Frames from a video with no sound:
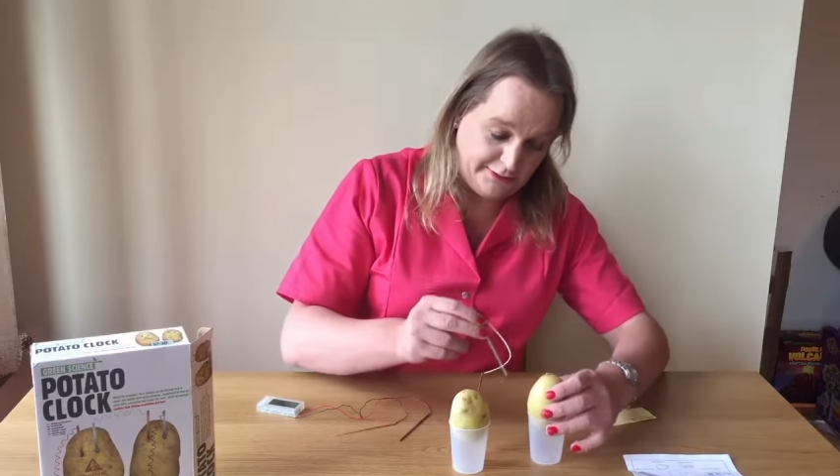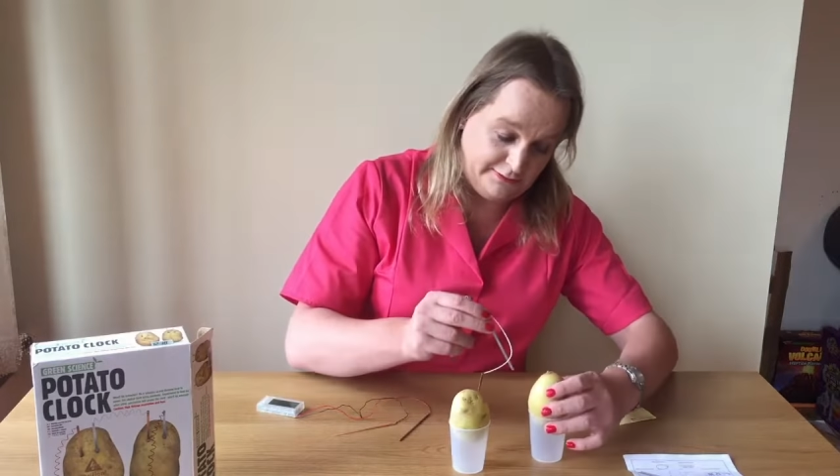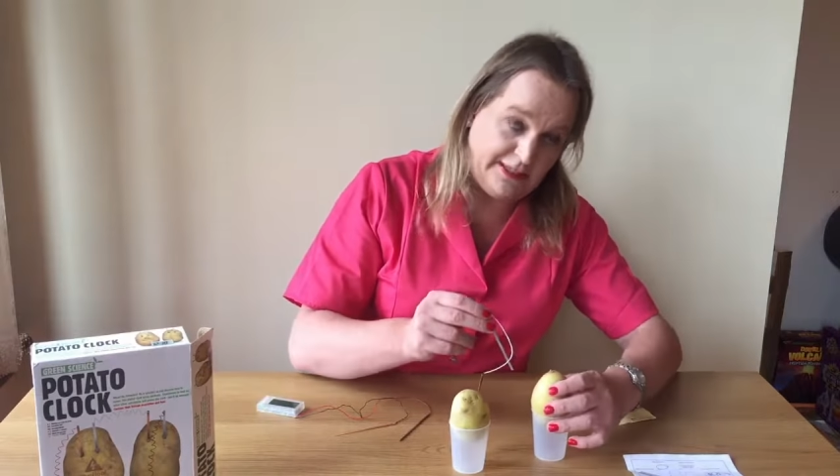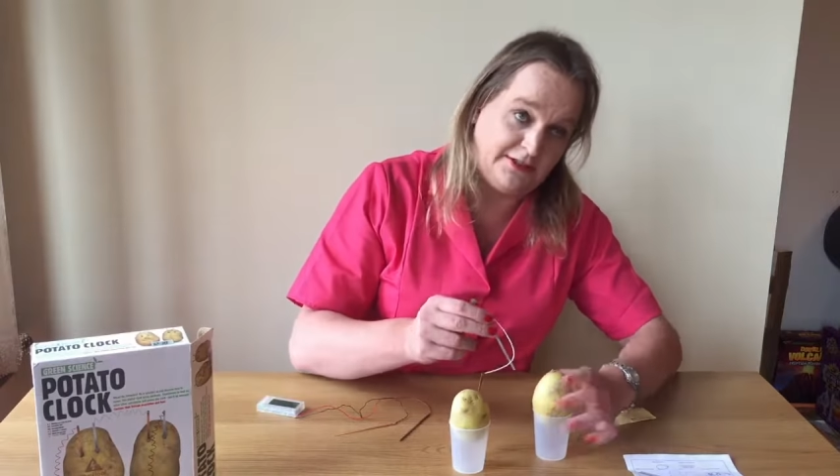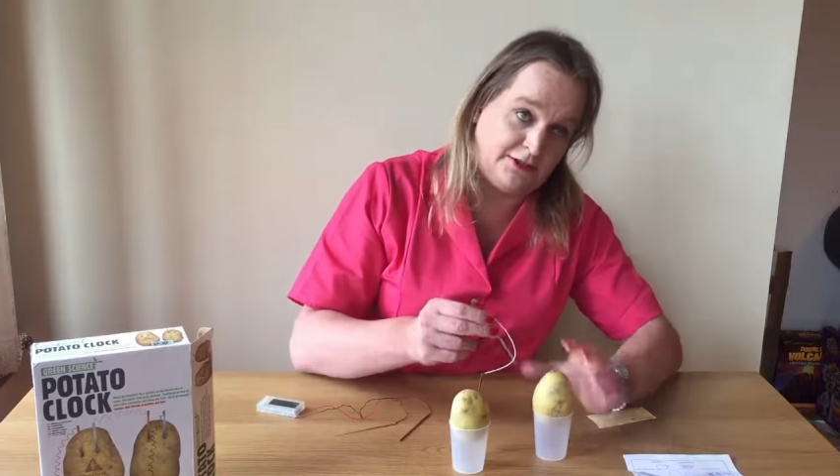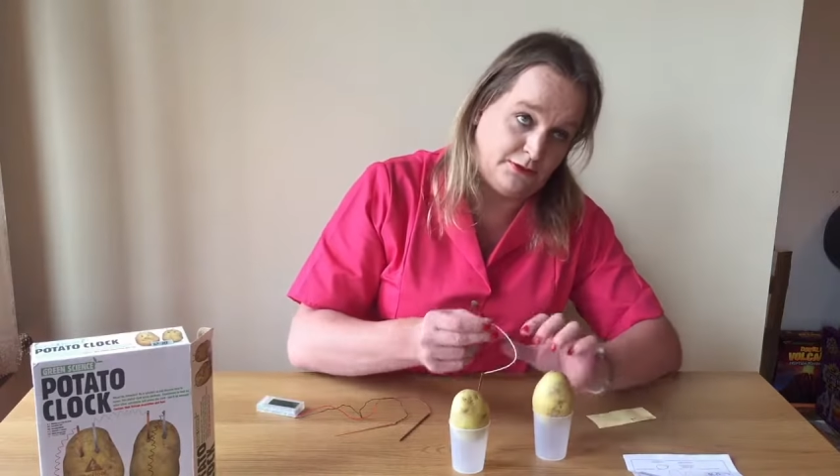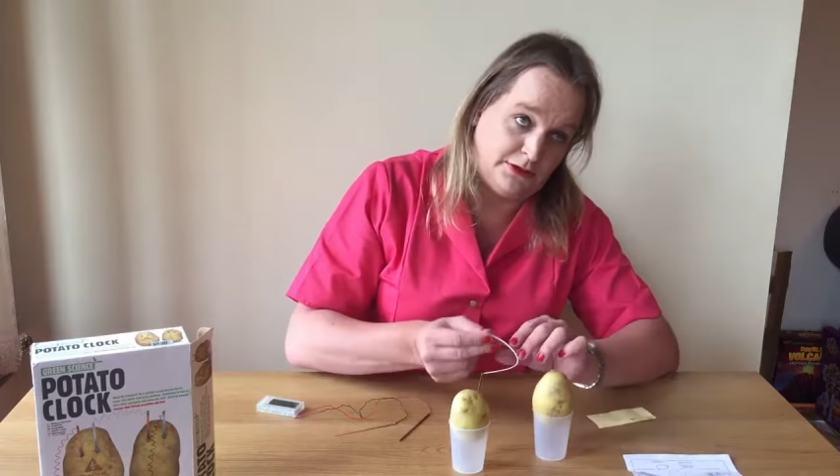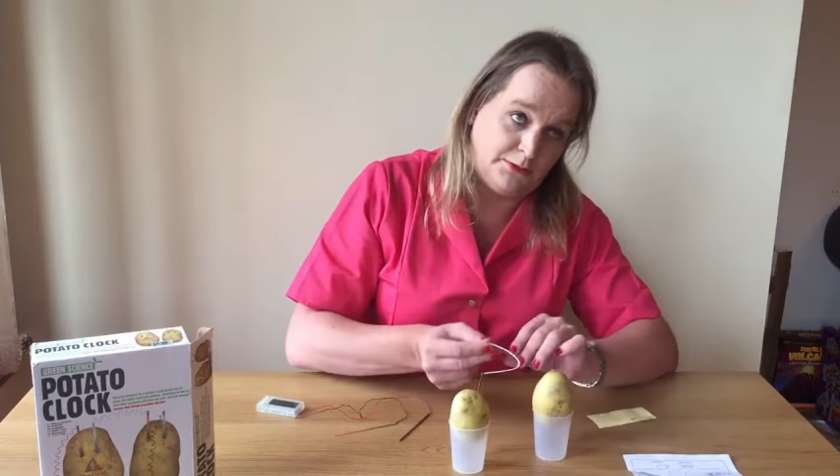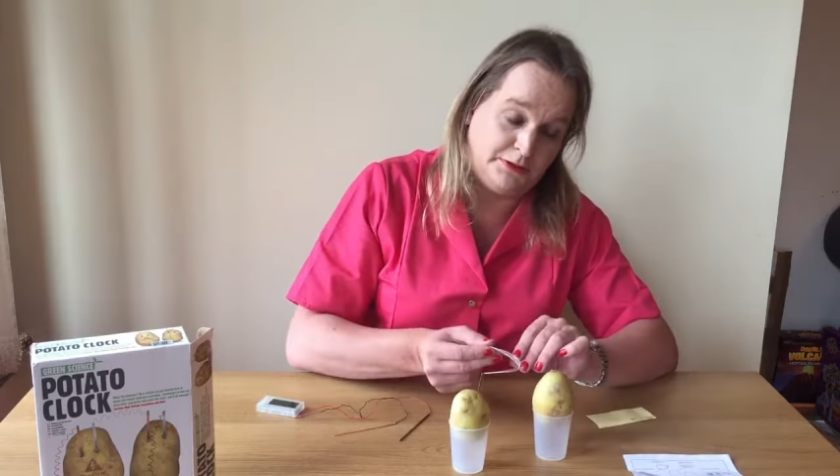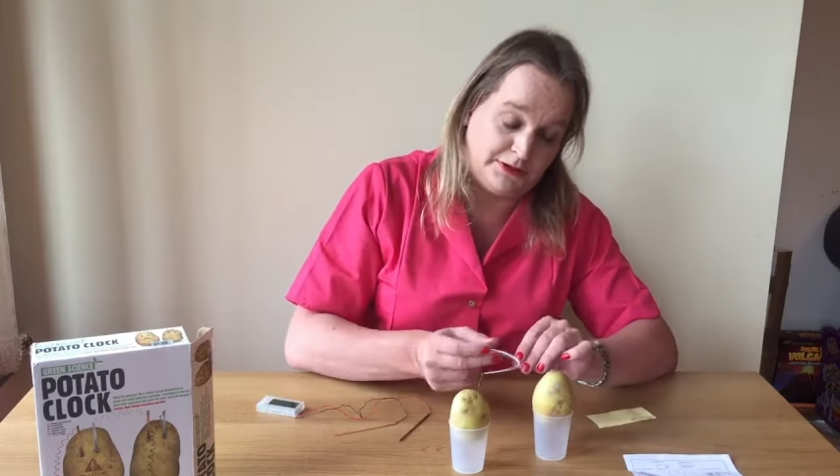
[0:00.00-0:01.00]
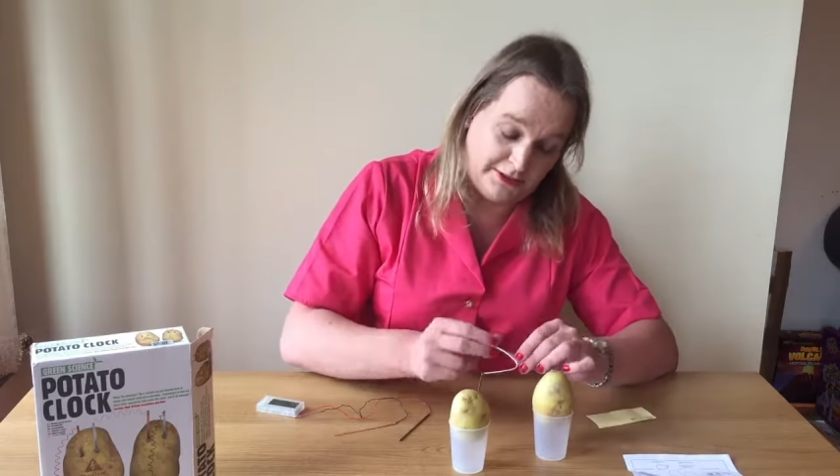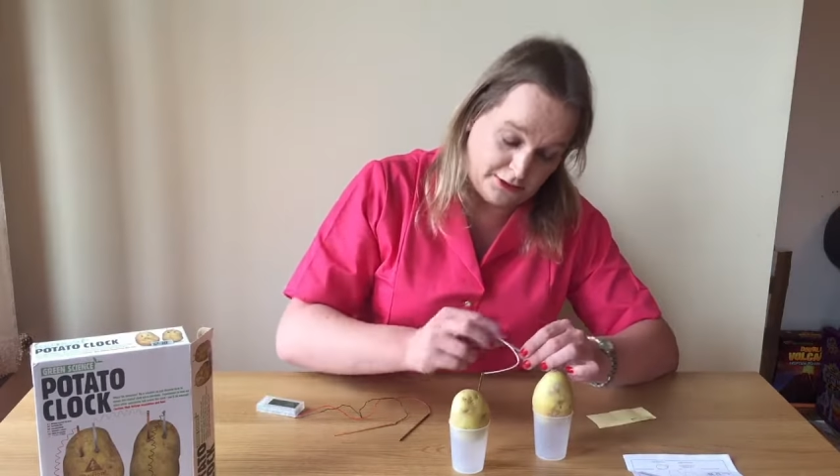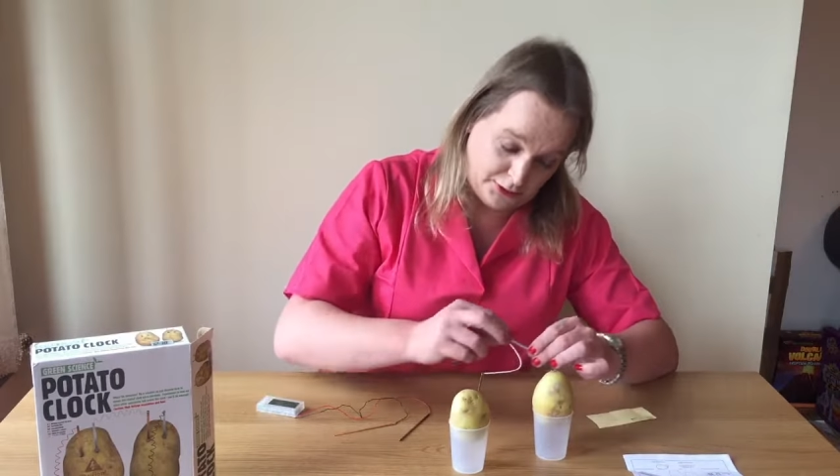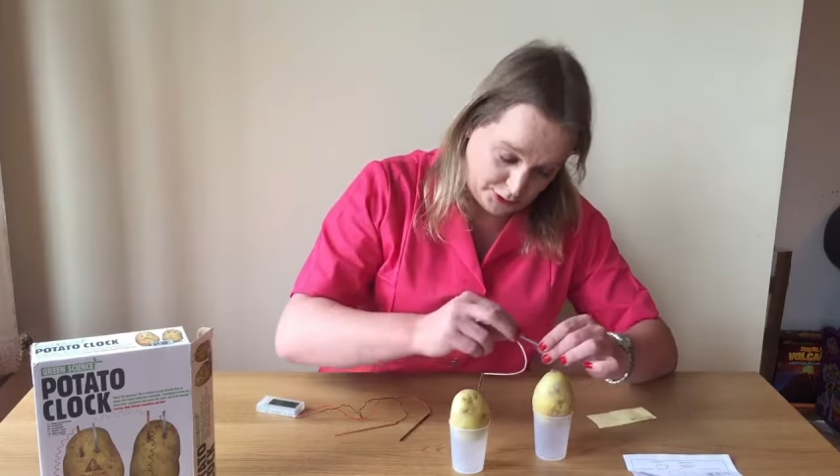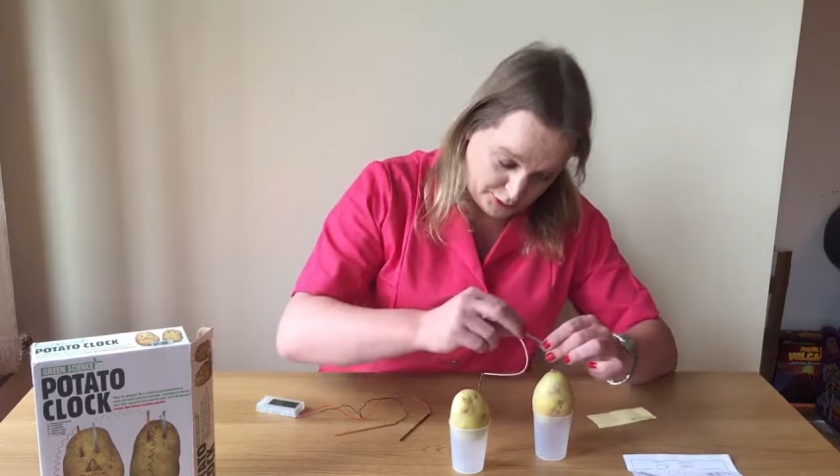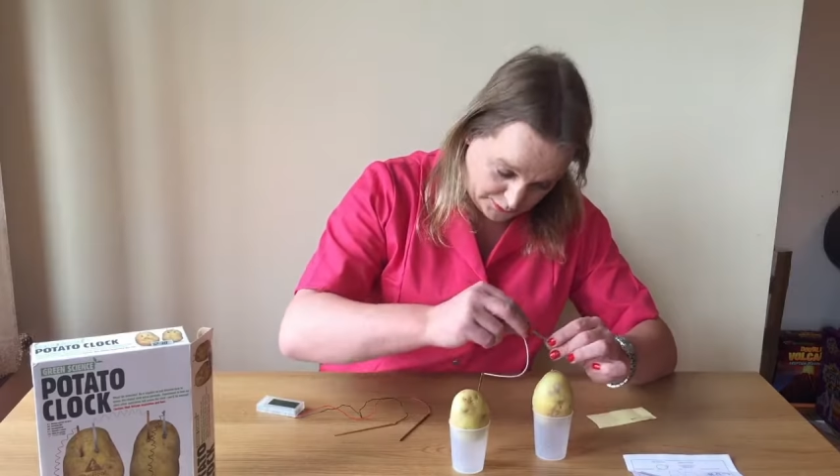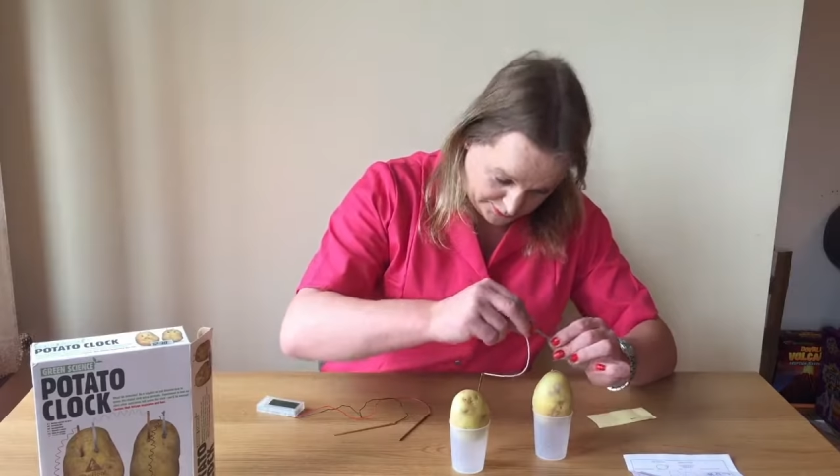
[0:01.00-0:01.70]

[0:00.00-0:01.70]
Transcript: let's call this potato 2.